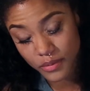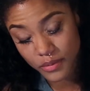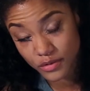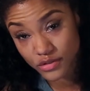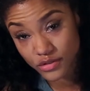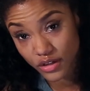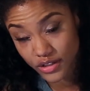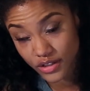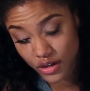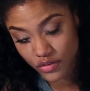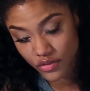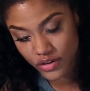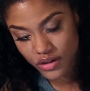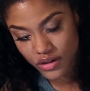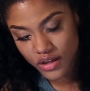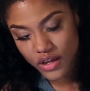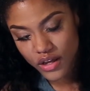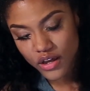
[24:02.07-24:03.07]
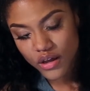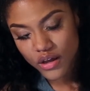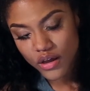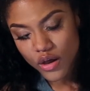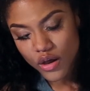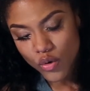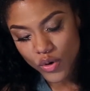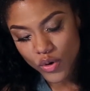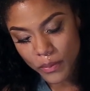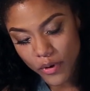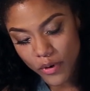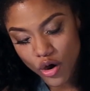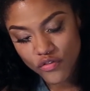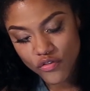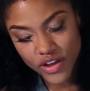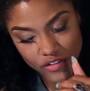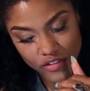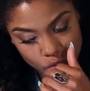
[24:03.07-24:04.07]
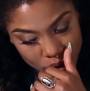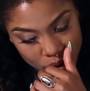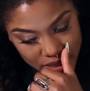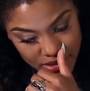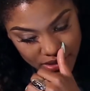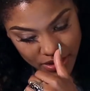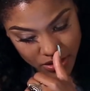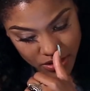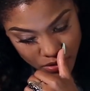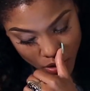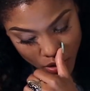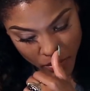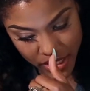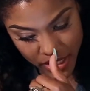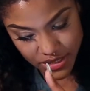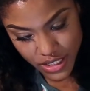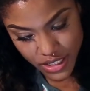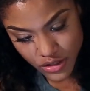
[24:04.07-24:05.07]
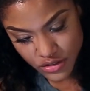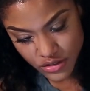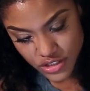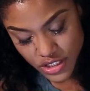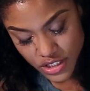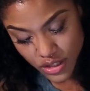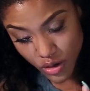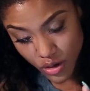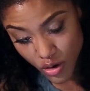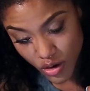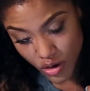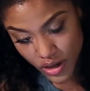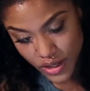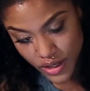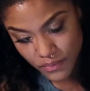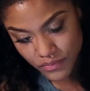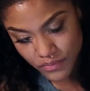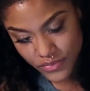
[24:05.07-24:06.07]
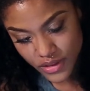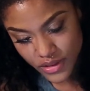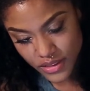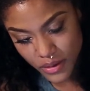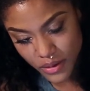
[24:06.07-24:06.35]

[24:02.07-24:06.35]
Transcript: Let me start that over. We both have wasted so much energy on